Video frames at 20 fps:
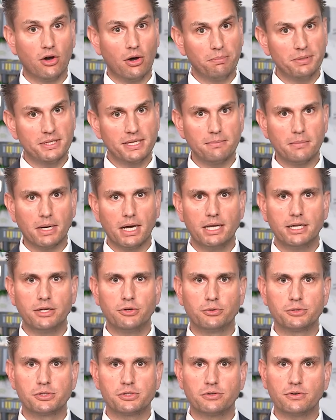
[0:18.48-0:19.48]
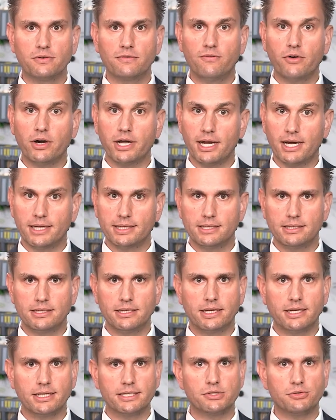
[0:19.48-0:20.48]
use of available resources.
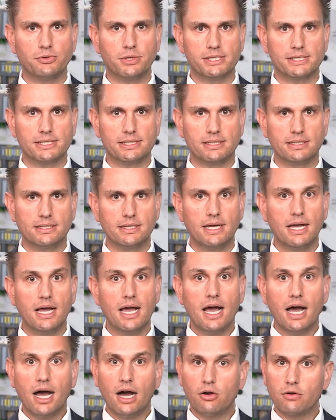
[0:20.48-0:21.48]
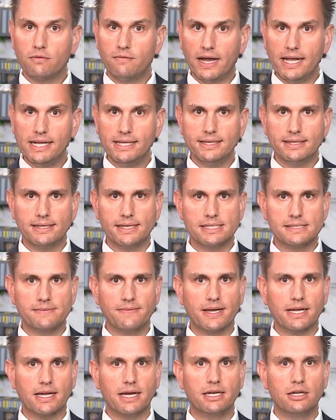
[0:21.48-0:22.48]
Also because
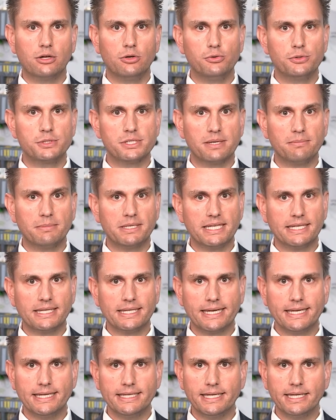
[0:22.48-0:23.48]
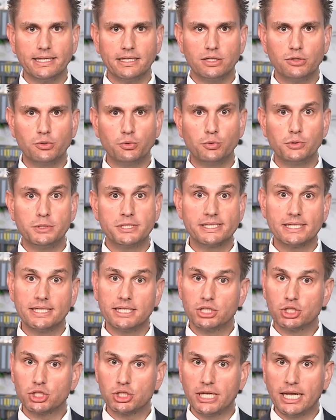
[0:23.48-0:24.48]
network analysis with the right tools is
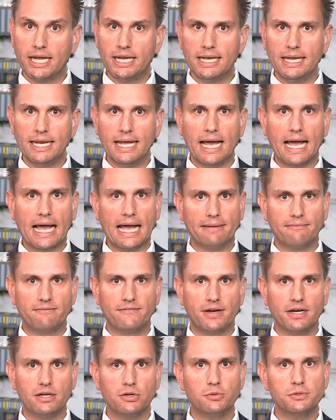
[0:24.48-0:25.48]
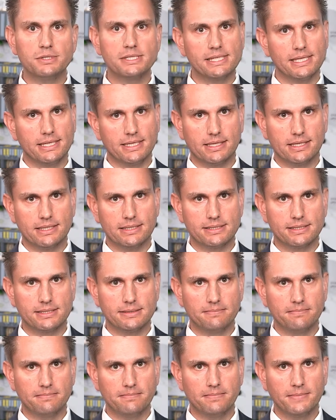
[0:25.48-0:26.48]
fast, simple, and secure.
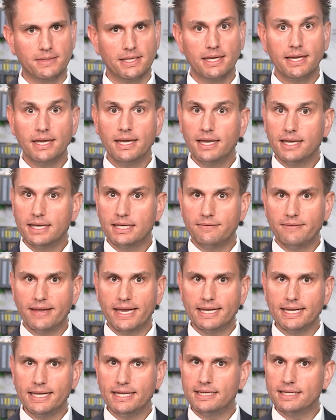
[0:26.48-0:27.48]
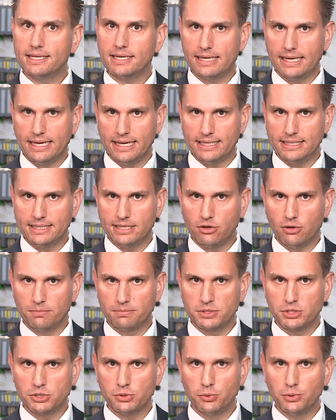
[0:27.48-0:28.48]
Here are the options and
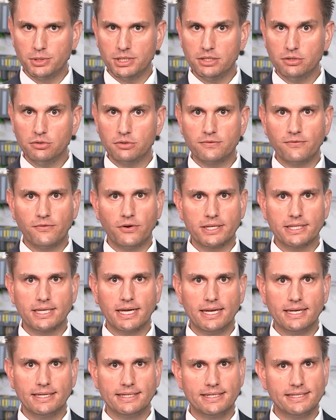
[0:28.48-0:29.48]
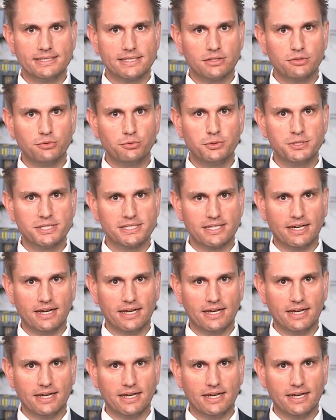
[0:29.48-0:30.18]
advantages of these tools.